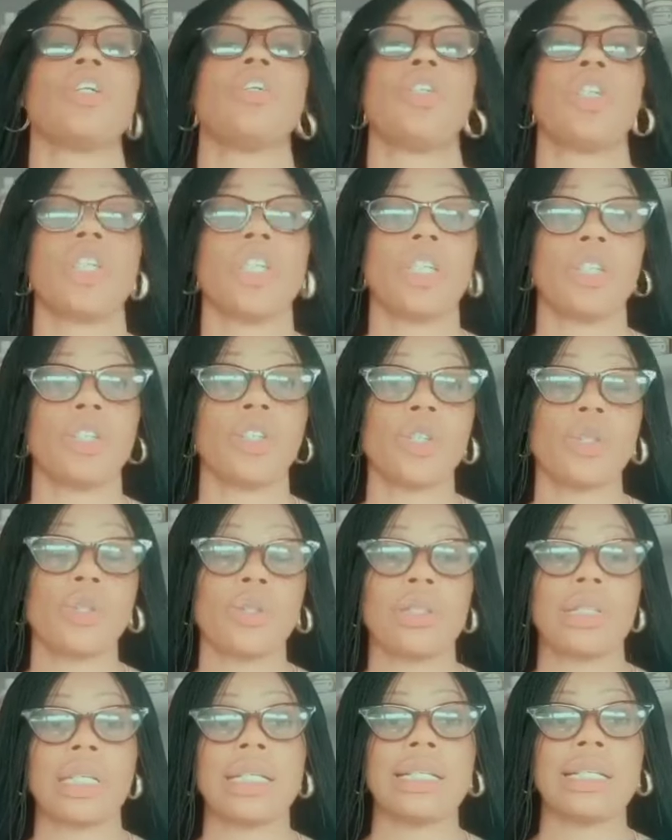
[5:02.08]
you can
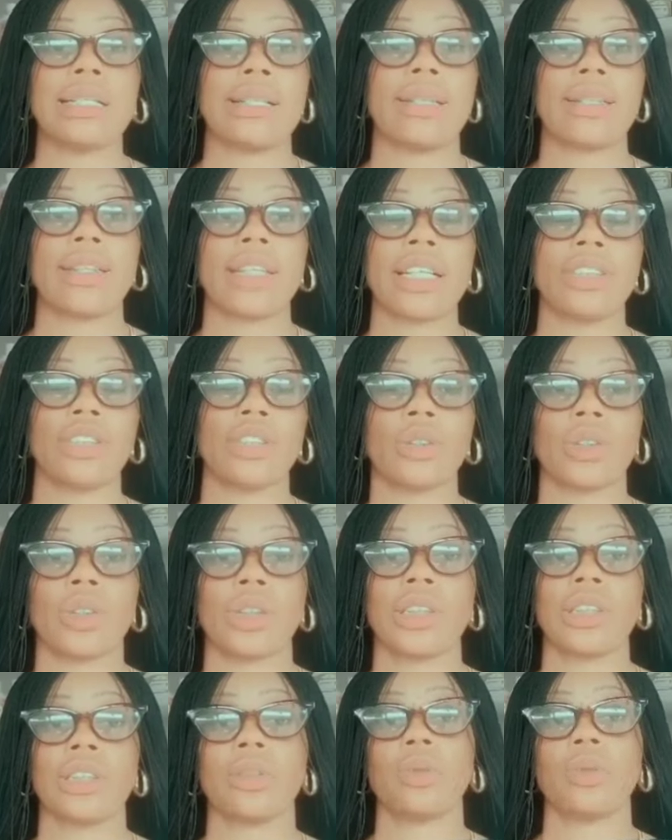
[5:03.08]
use things such
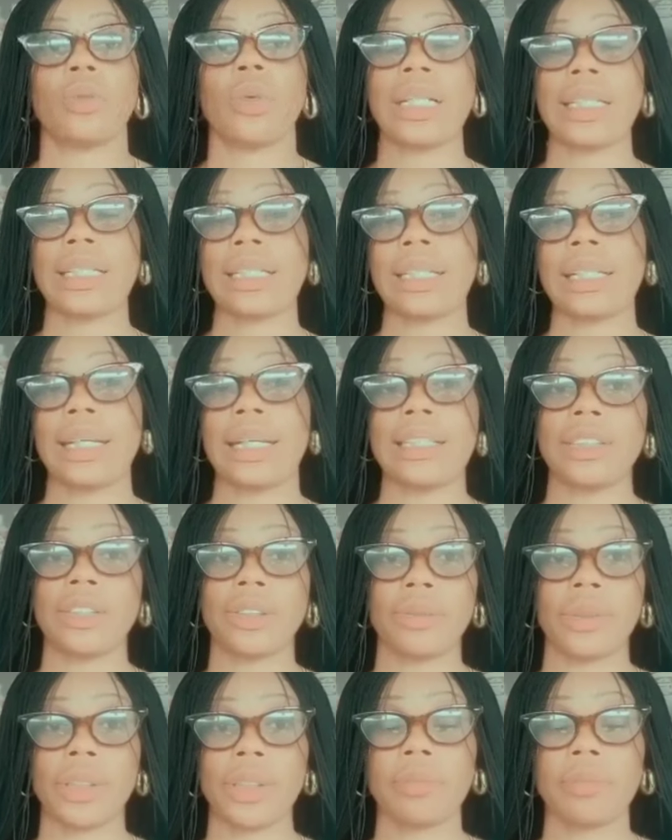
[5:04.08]
as whitening
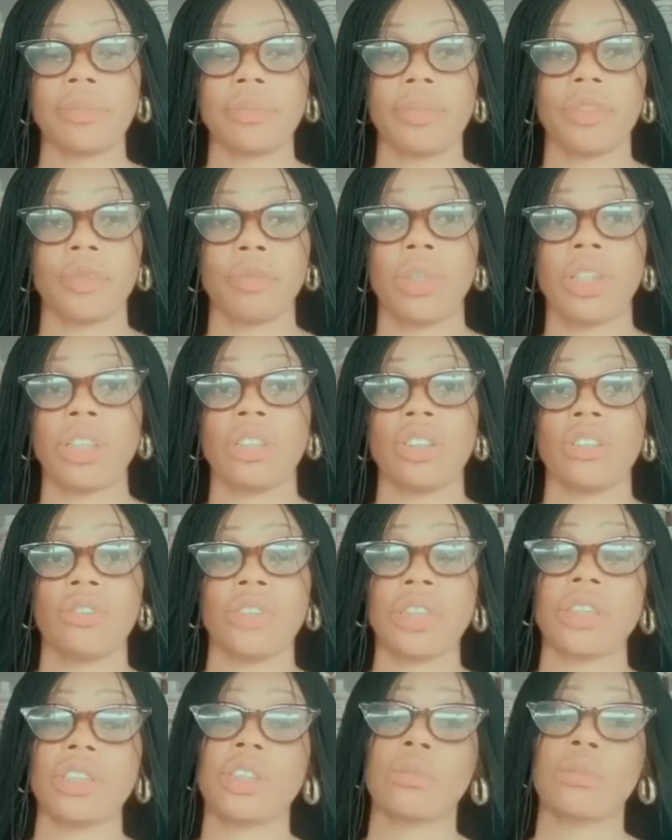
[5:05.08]
glycerin in place of
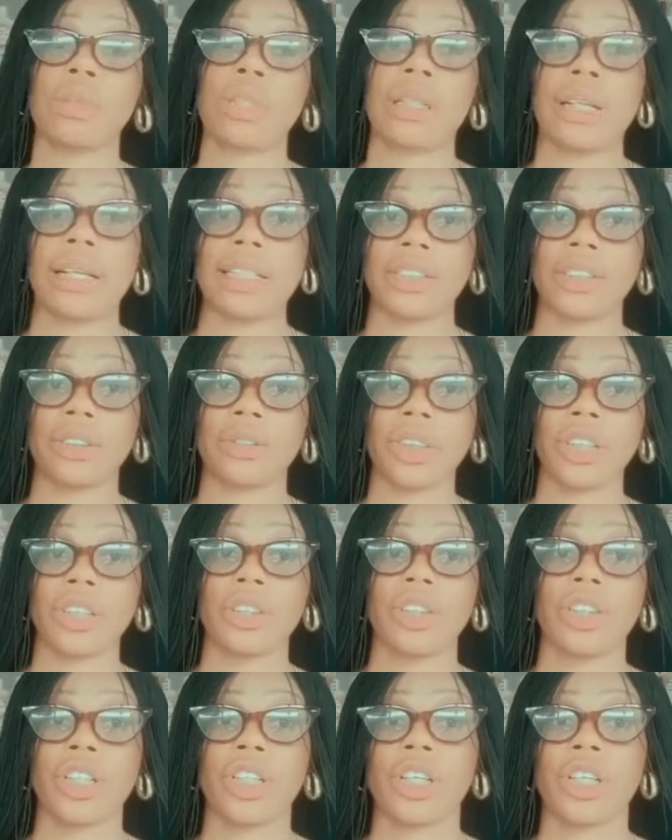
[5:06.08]
vegetable glycerin.
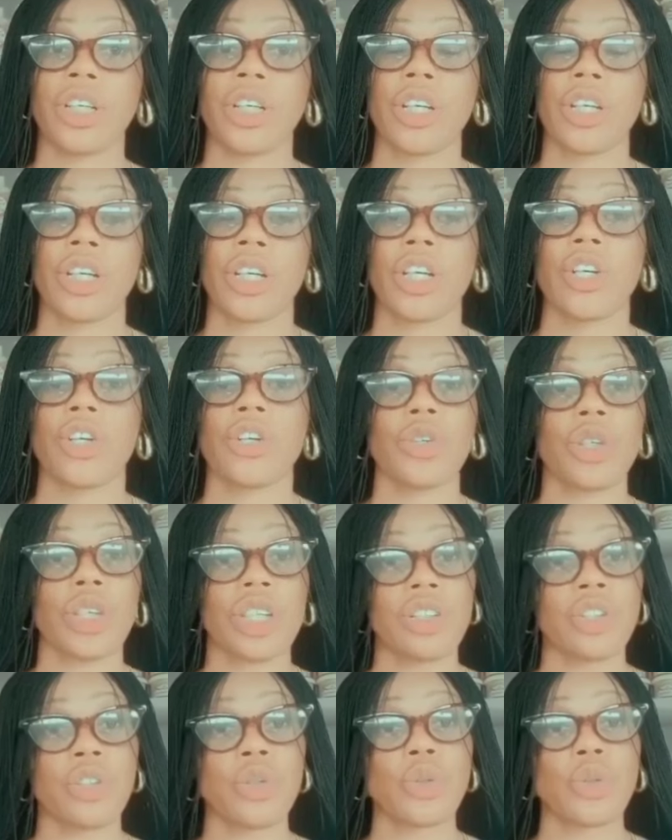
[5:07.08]
You
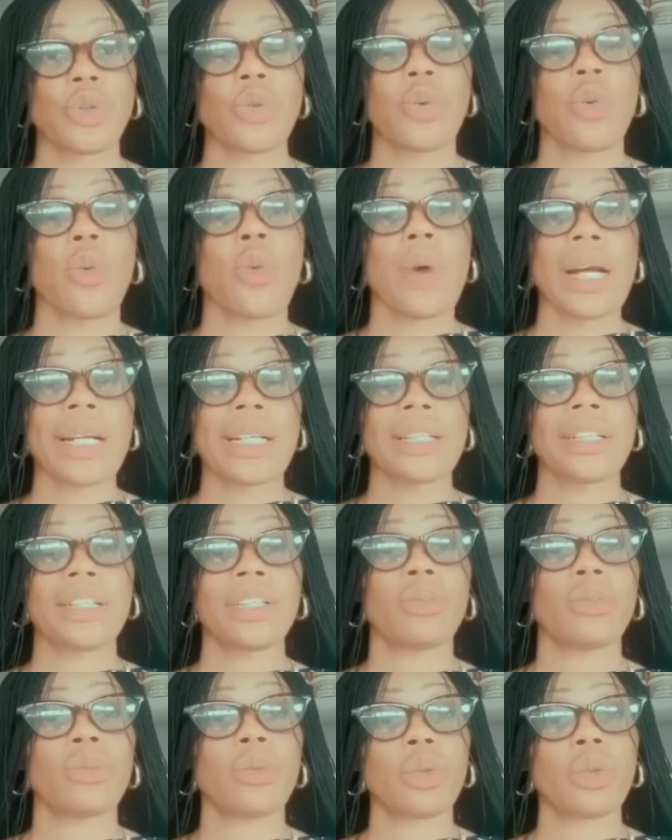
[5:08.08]
can use whitening
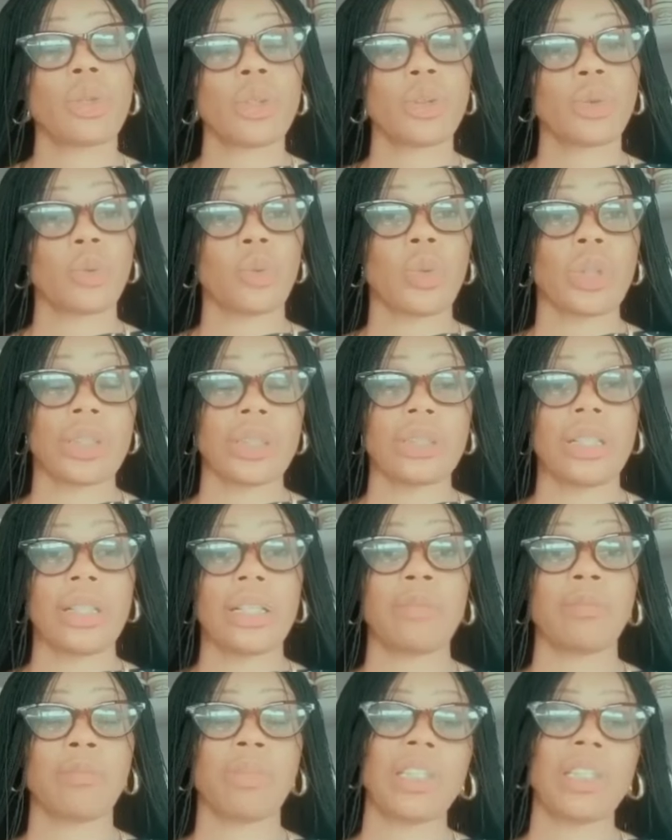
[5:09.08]
rose water
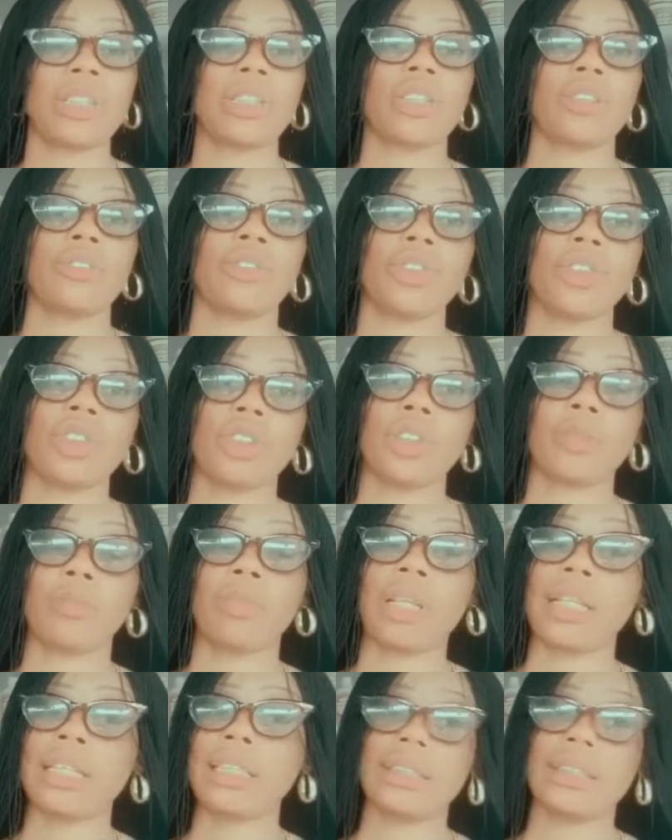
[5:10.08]
in place of just
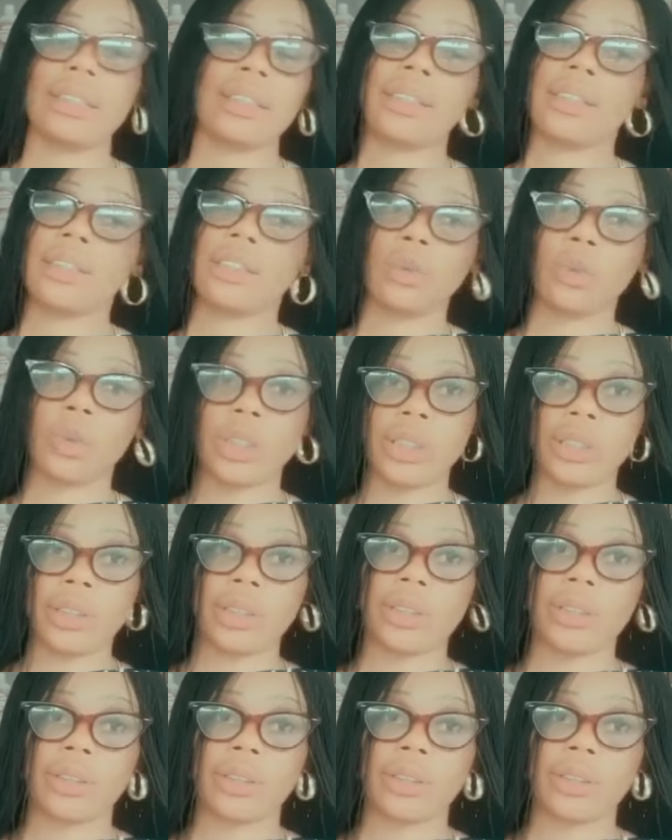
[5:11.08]
plain distilled water.